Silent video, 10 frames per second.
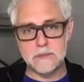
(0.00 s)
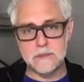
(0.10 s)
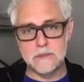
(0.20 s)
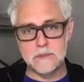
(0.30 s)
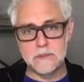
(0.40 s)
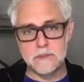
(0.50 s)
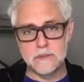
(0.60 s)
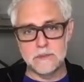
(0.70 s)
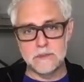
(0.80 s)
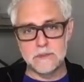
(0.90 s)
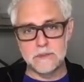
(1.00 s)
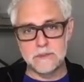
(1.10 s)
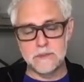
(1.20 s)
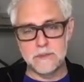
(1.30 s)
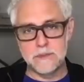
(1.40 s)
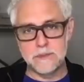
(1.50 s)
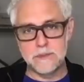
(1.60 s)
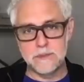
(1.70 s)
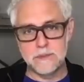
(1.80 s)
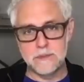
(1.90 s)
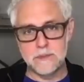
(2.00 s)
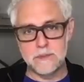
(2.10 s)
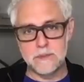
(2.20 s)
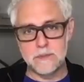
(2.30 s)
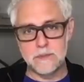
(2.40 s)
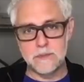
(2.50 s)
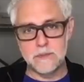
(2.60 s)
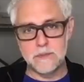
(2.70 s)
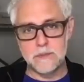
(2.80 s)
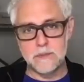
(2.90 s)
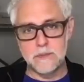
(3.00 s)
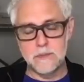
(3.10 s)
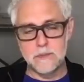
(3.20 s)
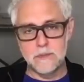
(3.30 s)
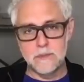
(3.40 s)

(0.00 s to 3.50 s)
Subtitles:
(silent)